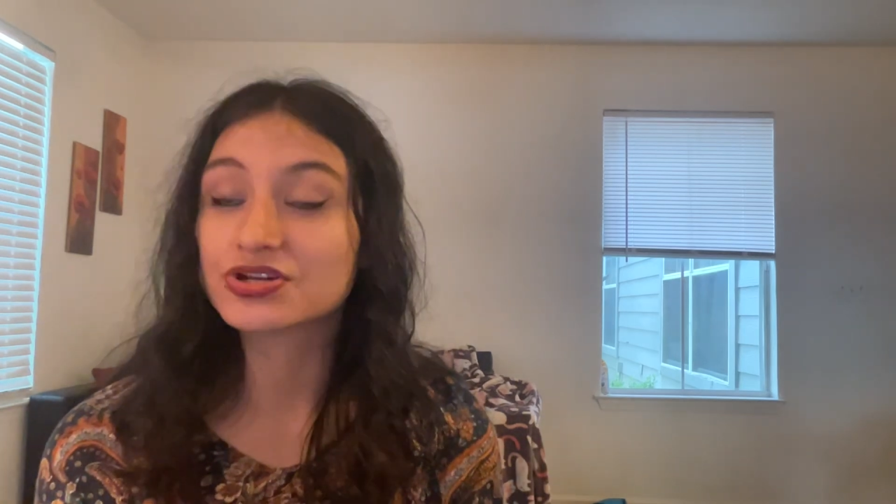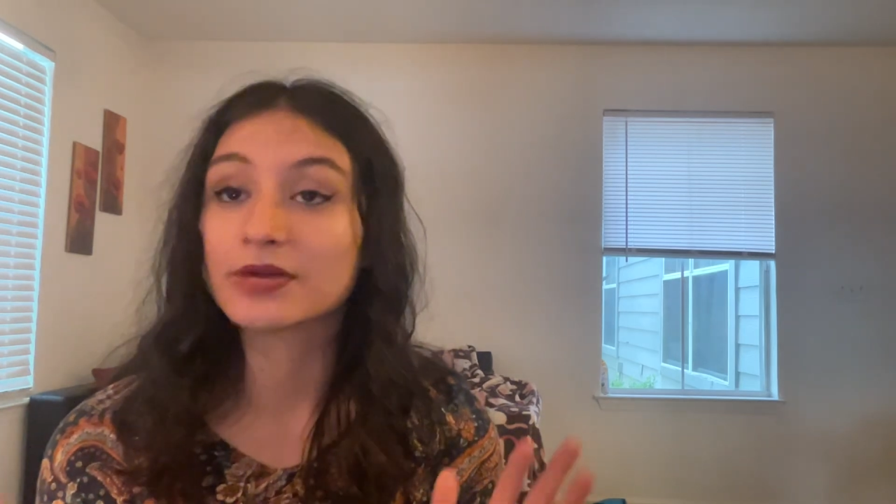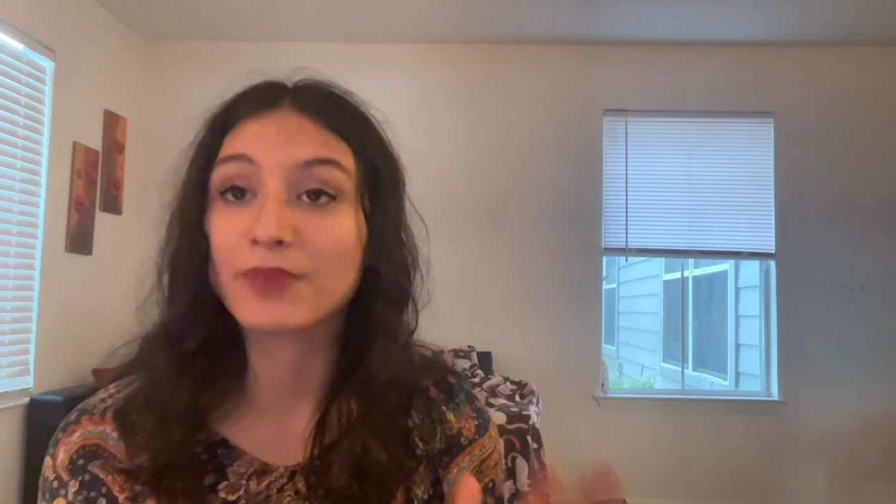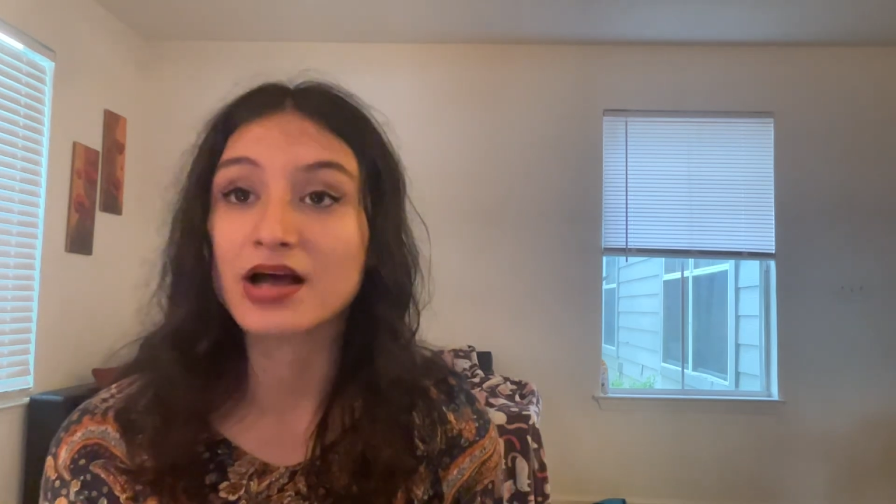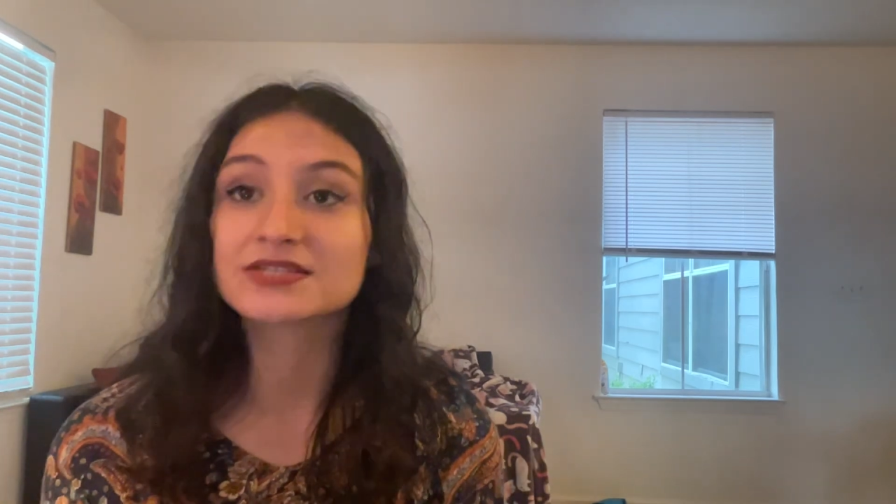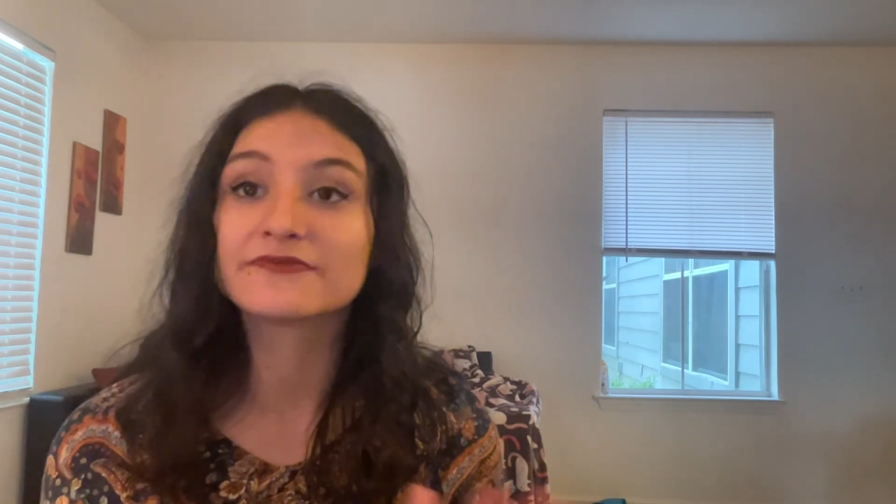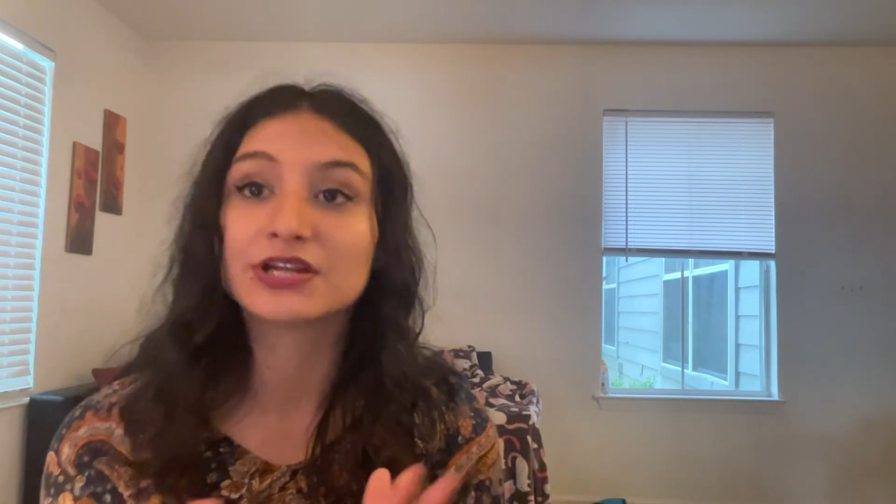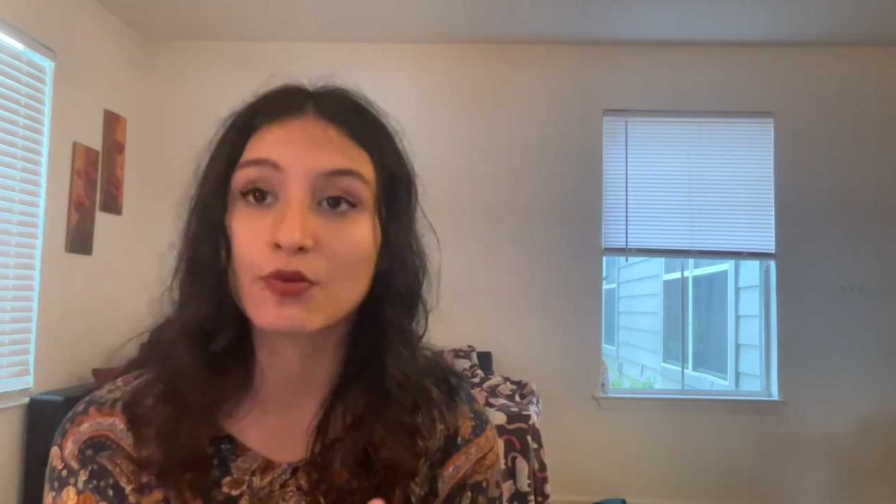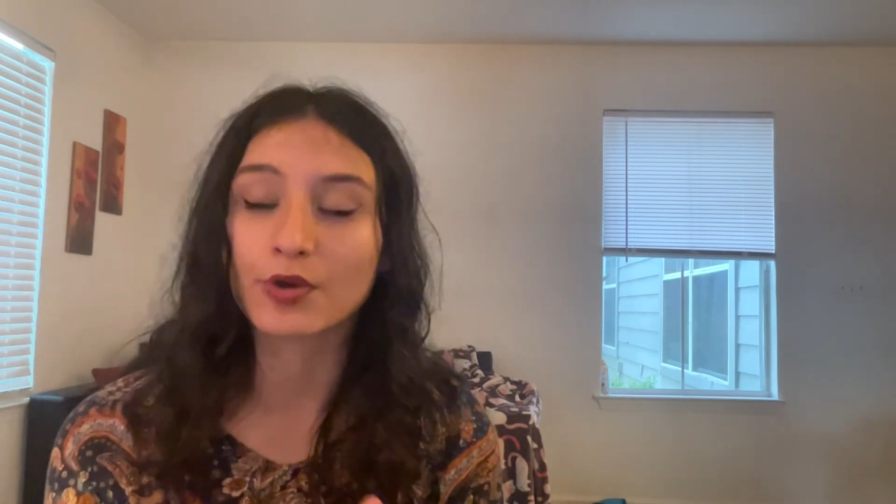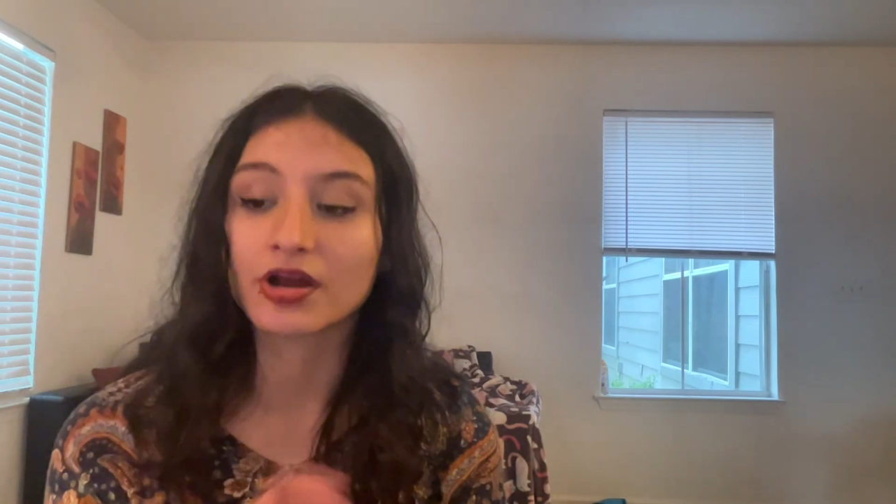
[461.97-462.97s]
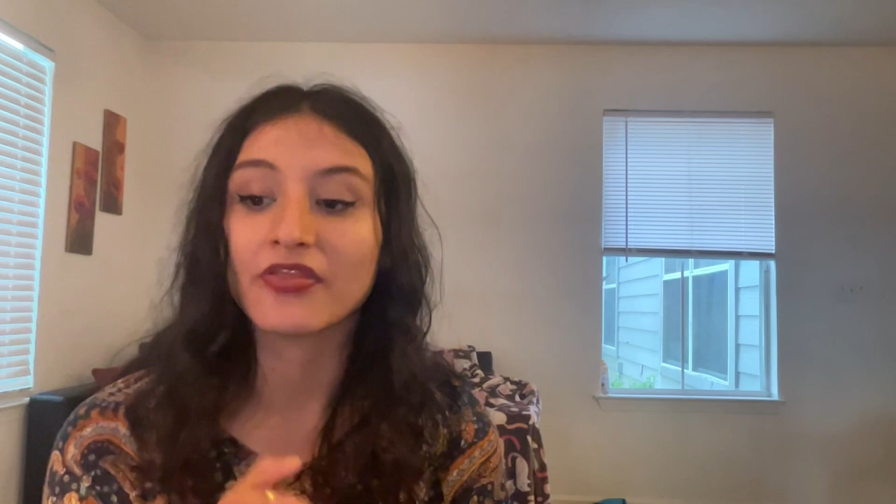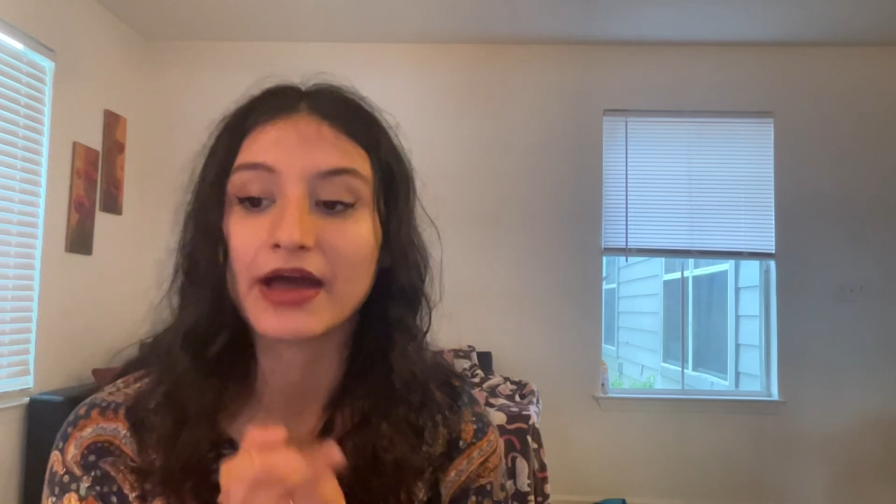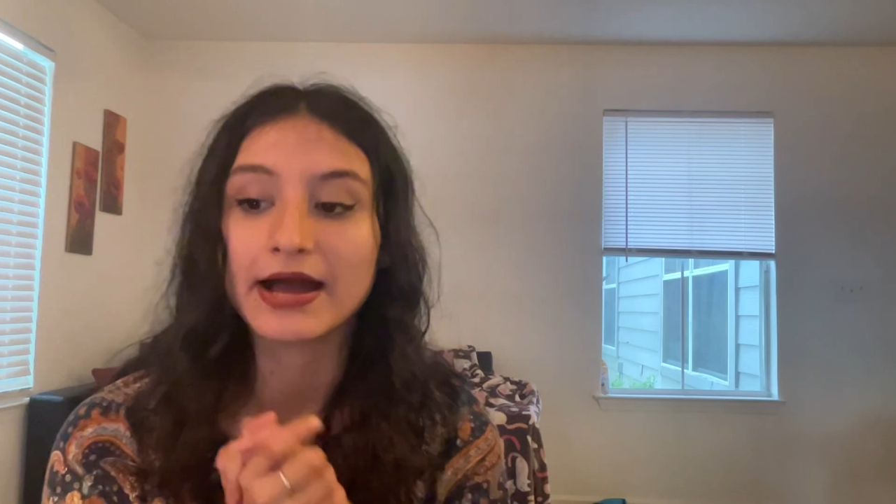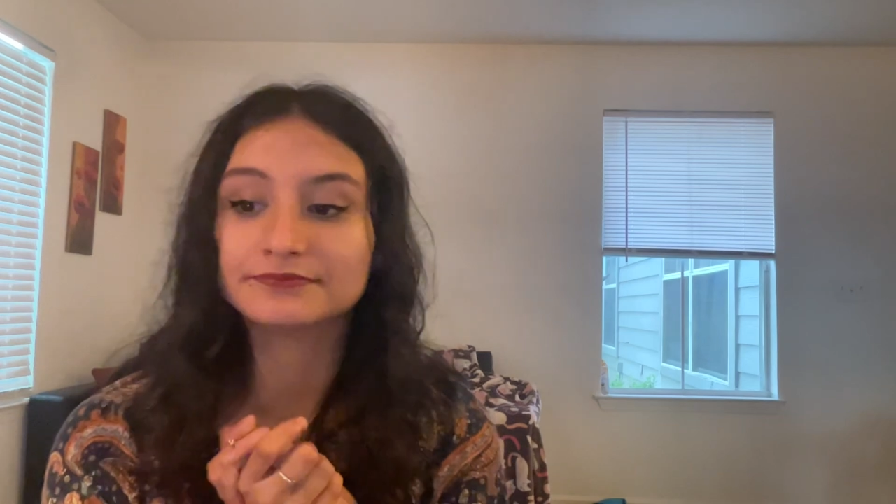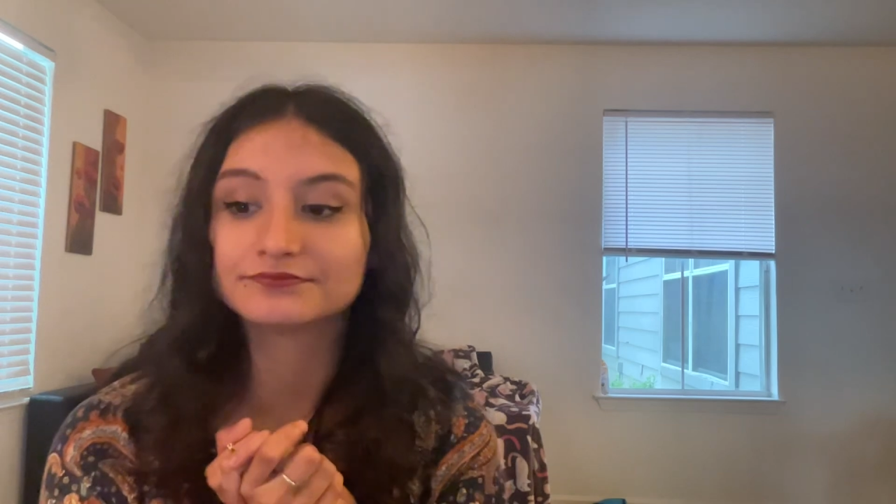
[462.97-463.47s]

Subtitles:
You can pause the video and work on that.